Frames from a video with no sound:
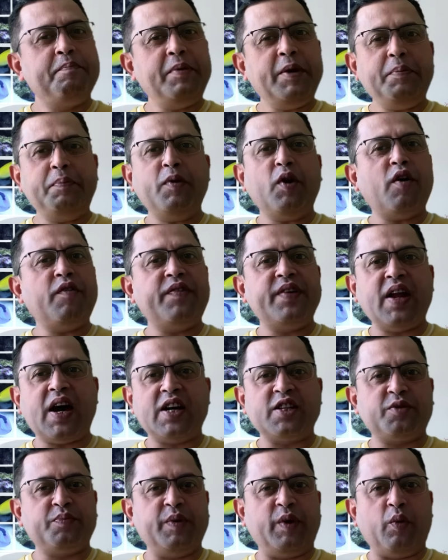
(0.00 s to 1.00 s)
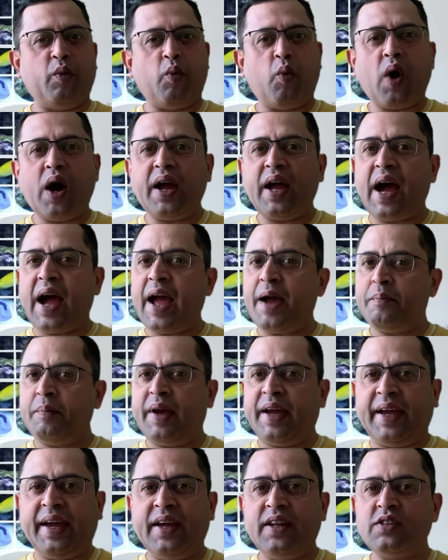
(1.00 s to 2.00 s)
People often ask me why I am
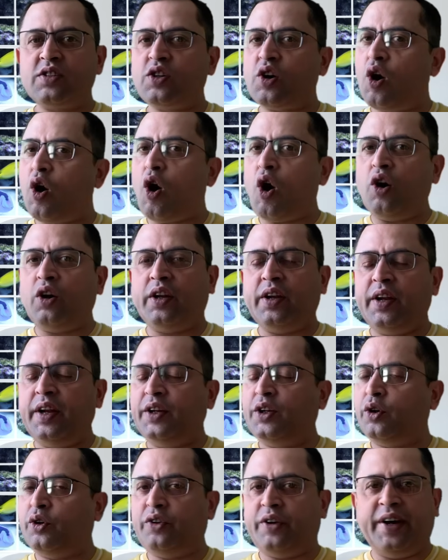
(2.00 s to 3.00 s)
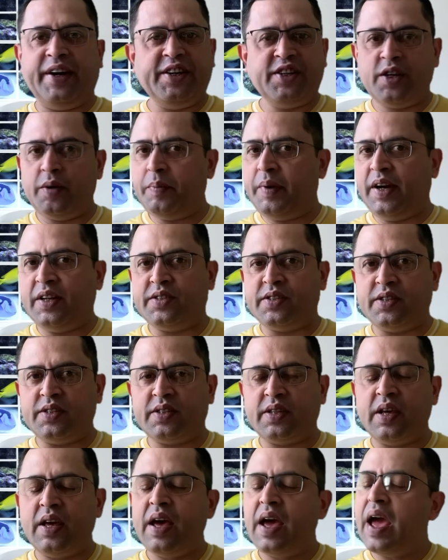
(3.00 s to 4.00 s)
against alternative traditional
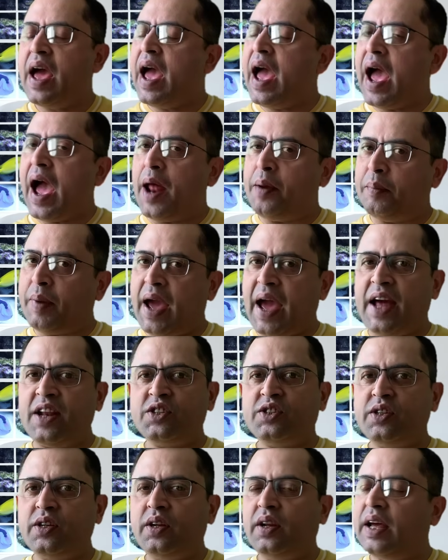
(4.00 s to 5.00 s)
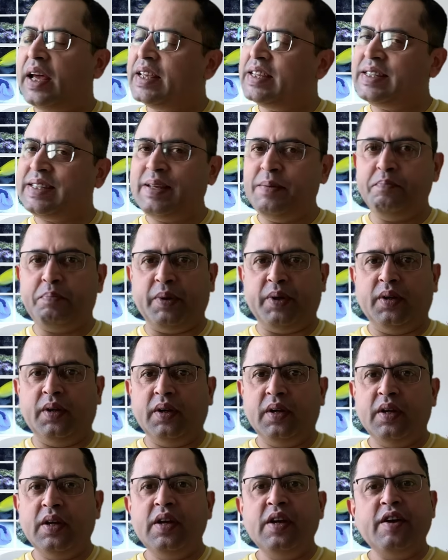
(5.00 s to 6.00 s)
medicines, and my answer is simple.
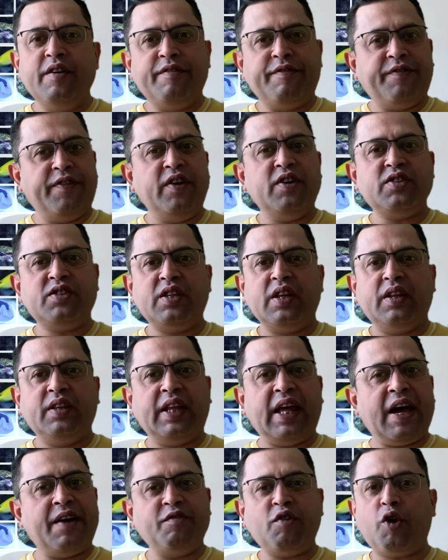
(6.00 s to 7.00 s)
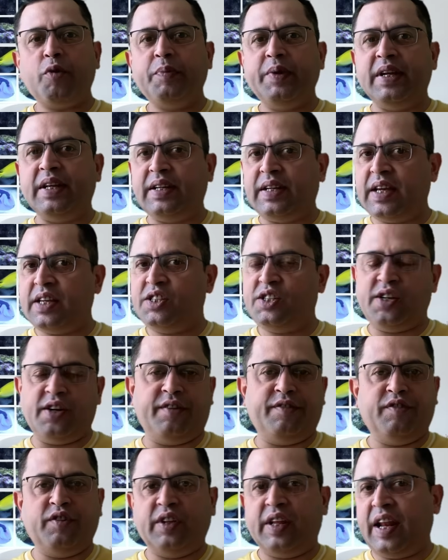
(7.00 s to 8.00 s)
First, they have not been
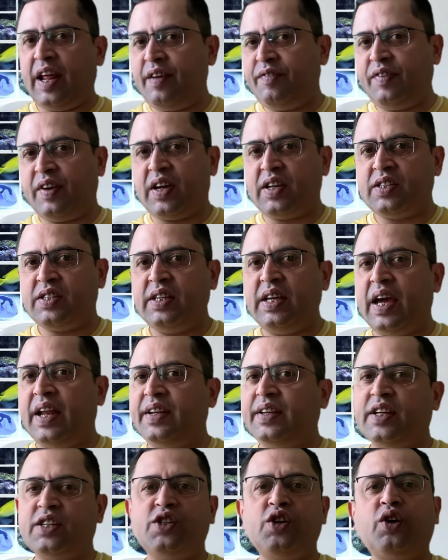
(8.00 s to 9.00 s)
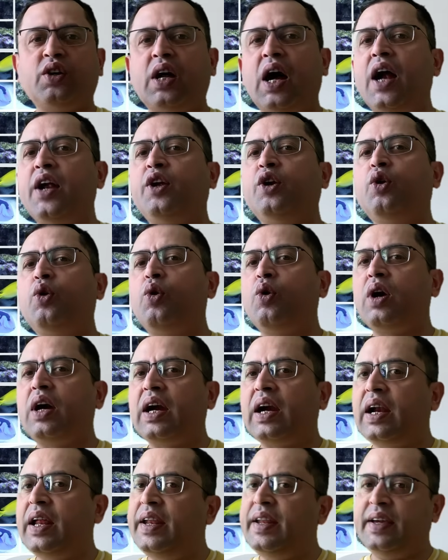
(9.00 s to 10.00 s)
tested for their efficacy and does not undergo
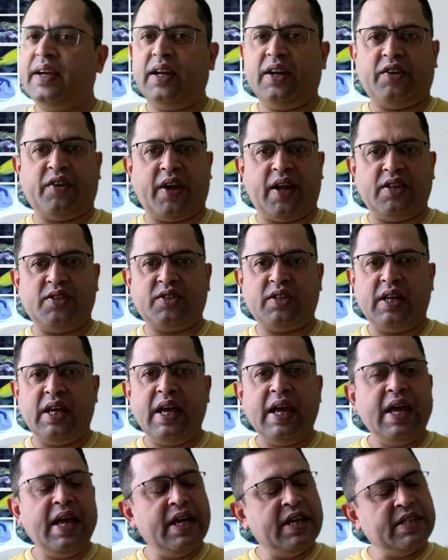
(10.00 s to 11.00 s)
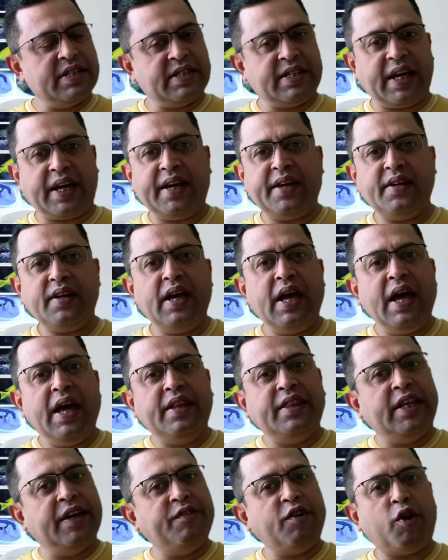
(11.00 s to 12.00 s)
clinical trials. Second,
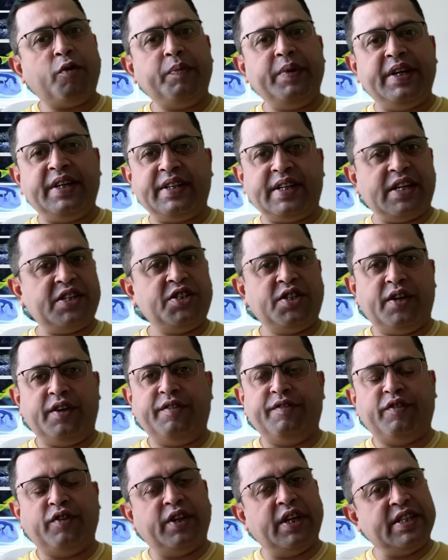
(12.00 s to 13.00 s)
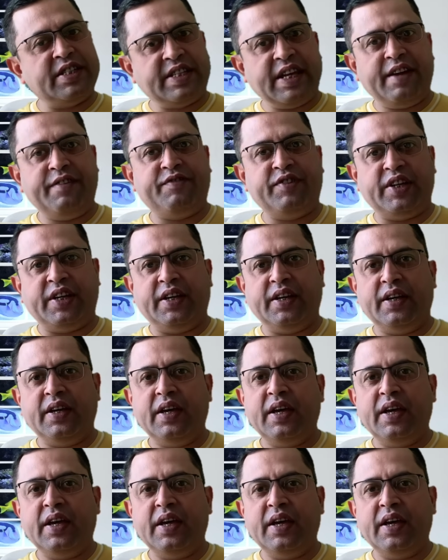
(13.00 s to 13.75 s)
they have not been tested for their safety.